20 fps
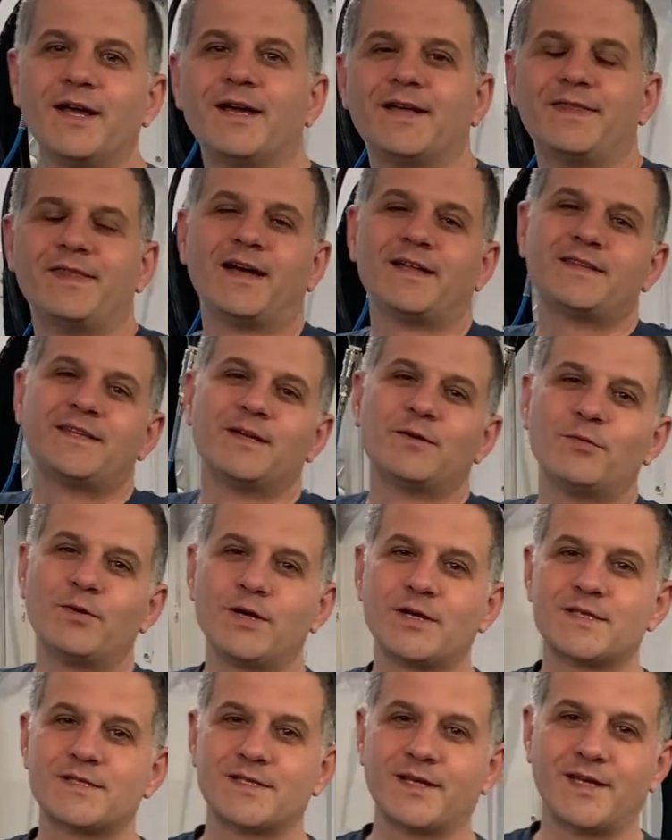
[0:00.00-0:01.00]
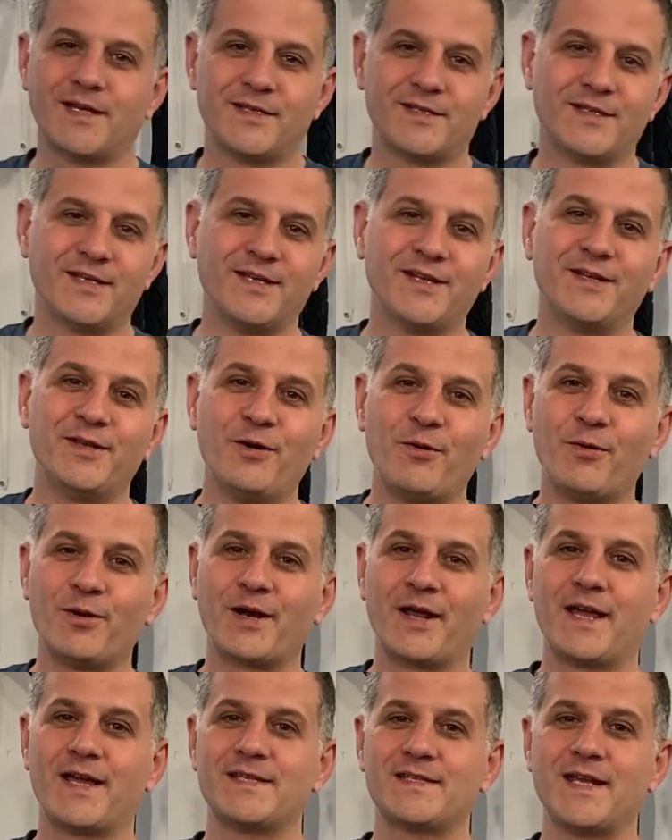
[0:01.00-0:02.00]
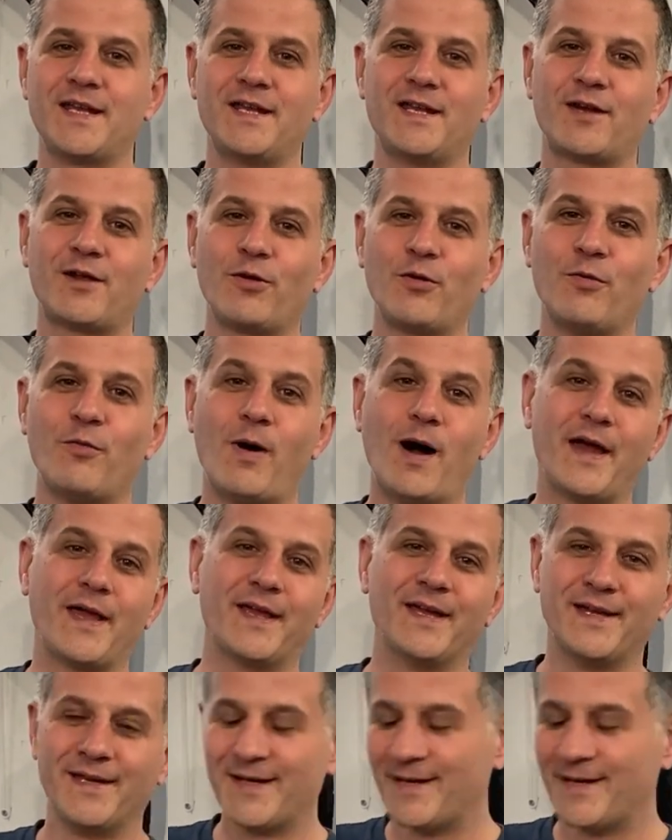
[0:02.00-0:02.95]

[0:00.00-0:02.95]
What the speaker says: nothing works and no one has any clue why.